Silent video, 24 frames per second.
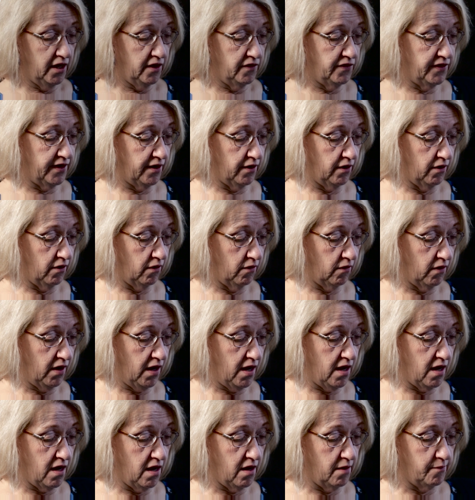they
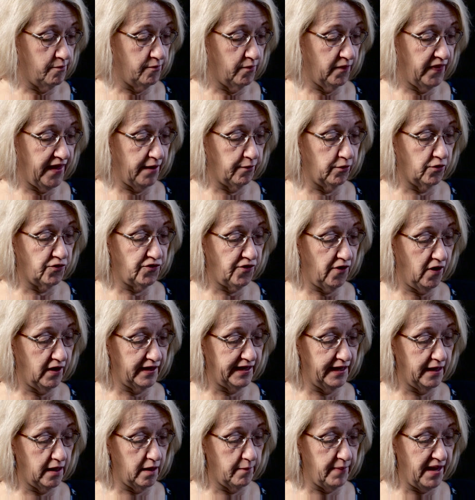were
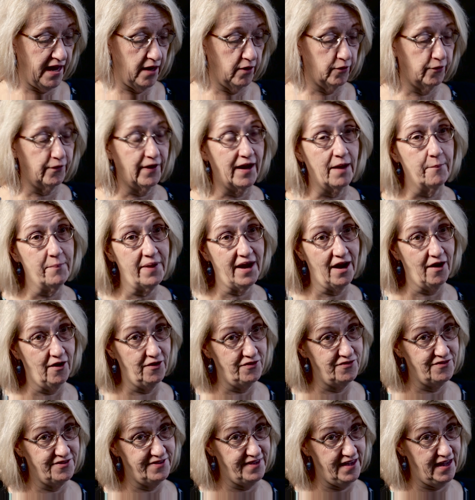talking about
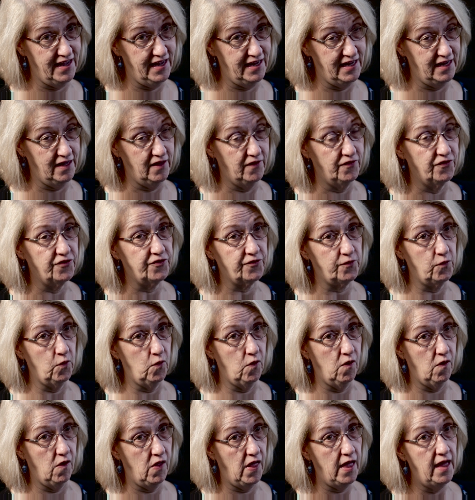Grandparents' Day in
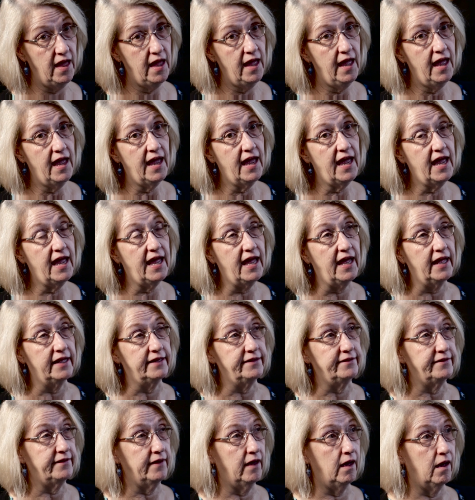school,
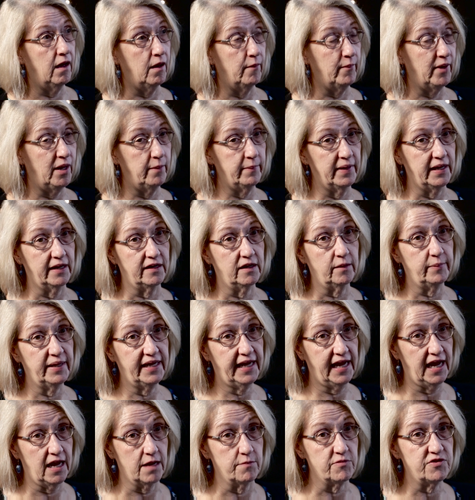and Amanda
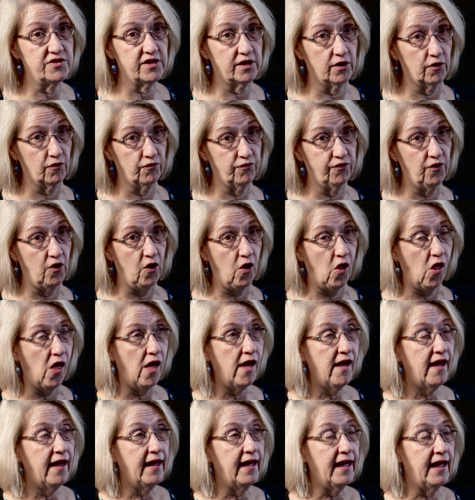became tearful
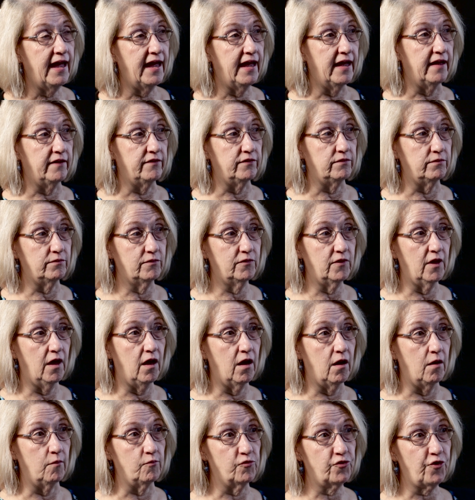and
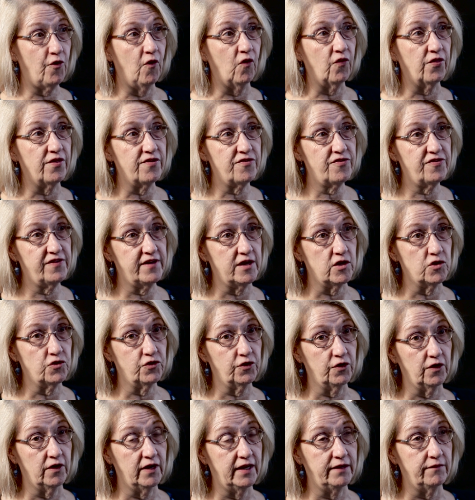told this
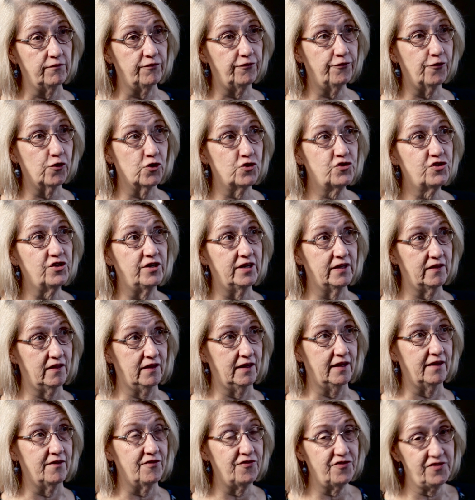teacher, and
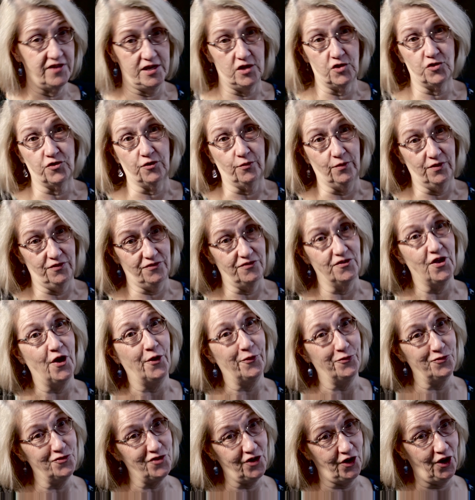fortunately this teacher was
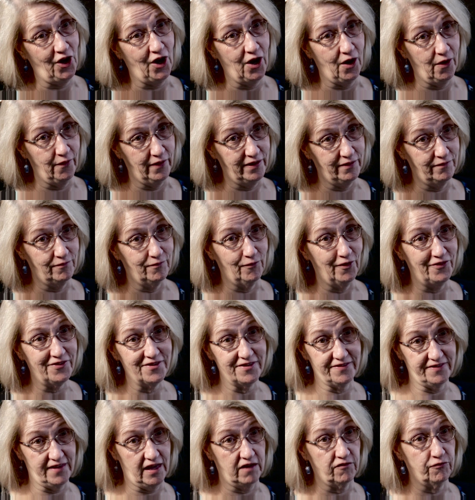known to her and was a
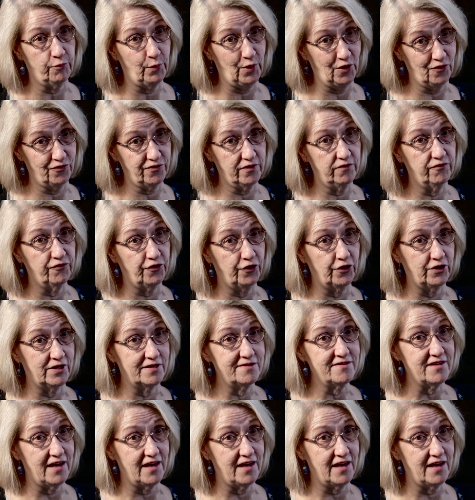safe person for her to